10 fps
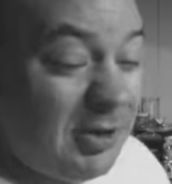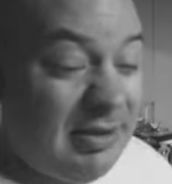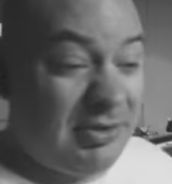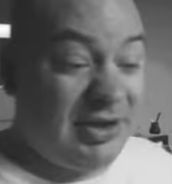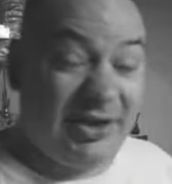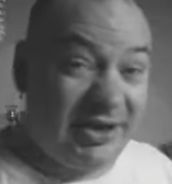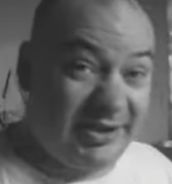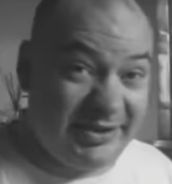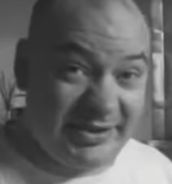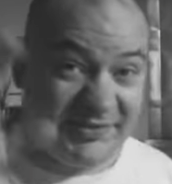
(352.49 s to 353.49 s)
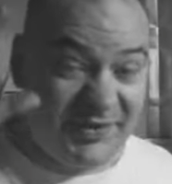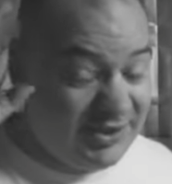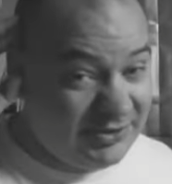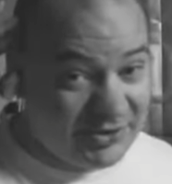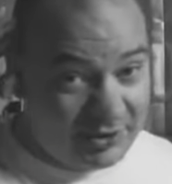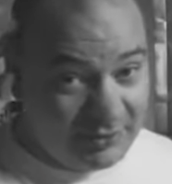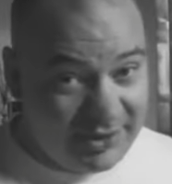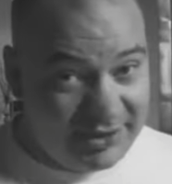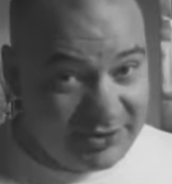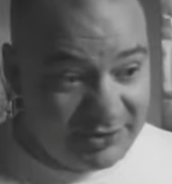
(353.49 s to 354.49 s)
rambling on. This video is
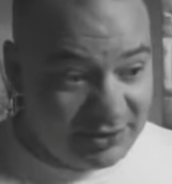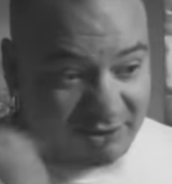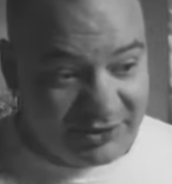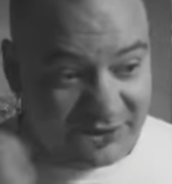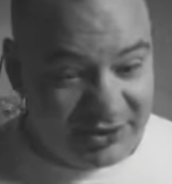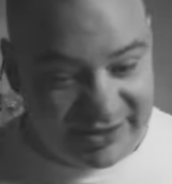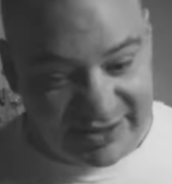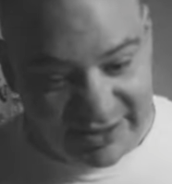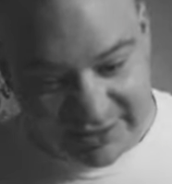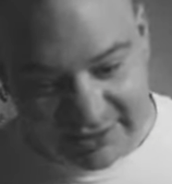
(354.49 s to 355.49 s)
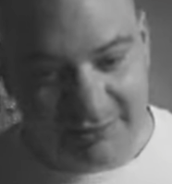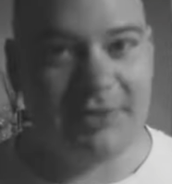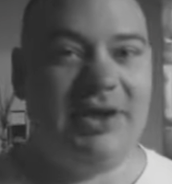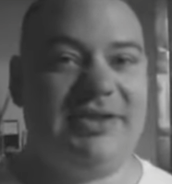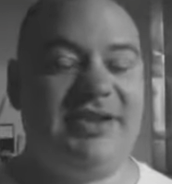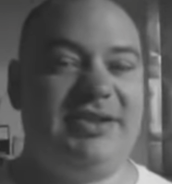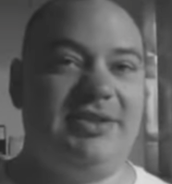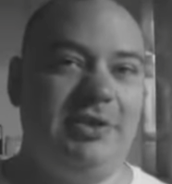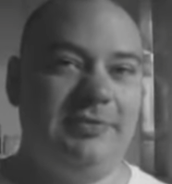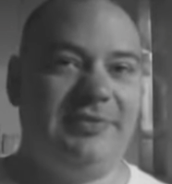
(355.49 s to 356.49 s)
already too long, so let's get to the process,
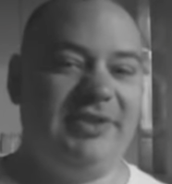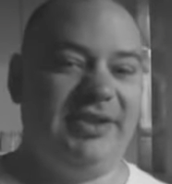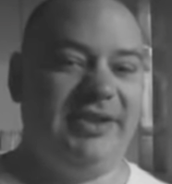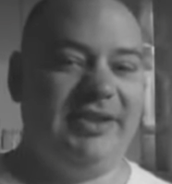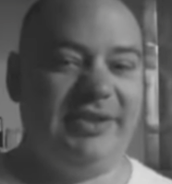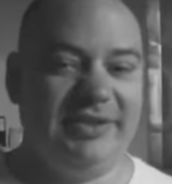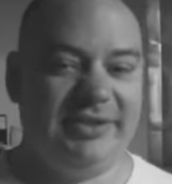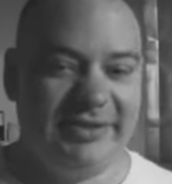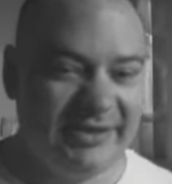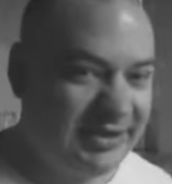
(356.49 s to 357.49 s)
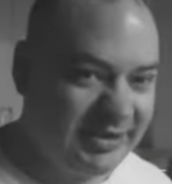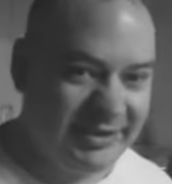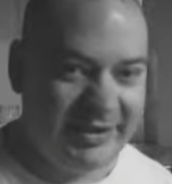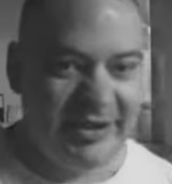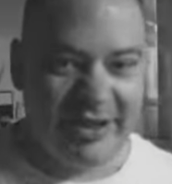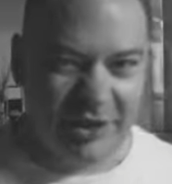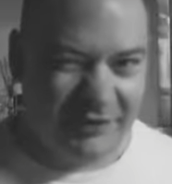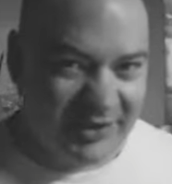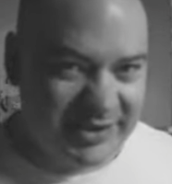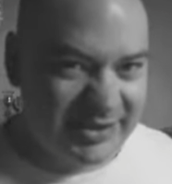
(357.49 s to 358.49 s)
and hopefully,
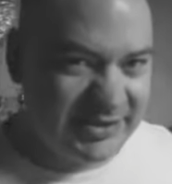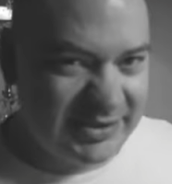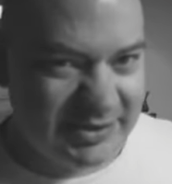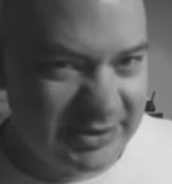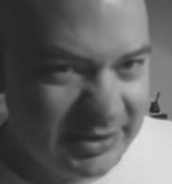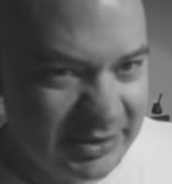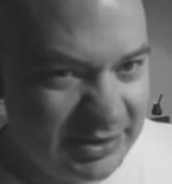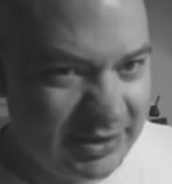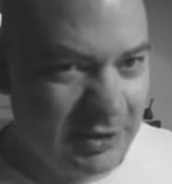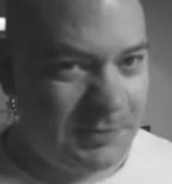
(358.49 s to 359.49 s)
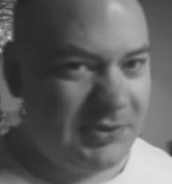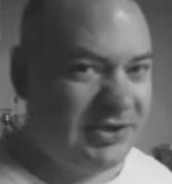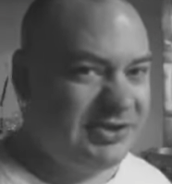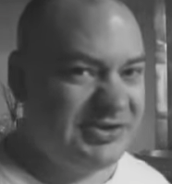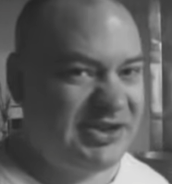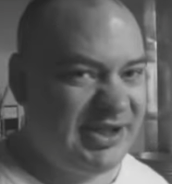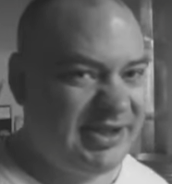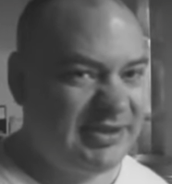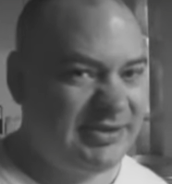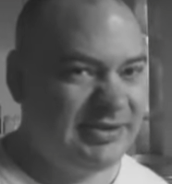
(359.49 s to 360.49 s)
if it doesn't help you
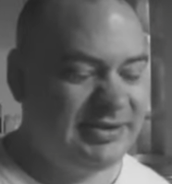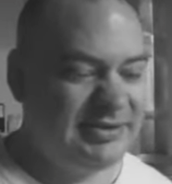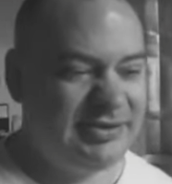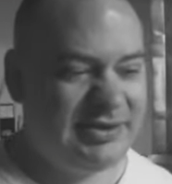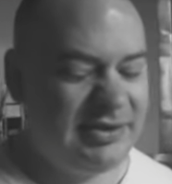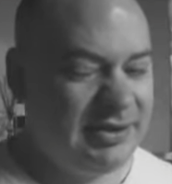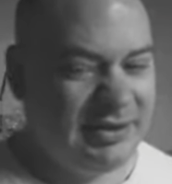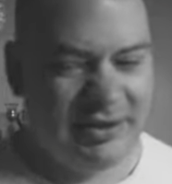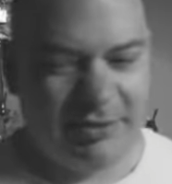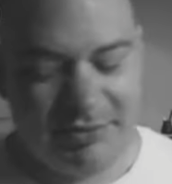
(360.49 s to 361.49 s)
understand, let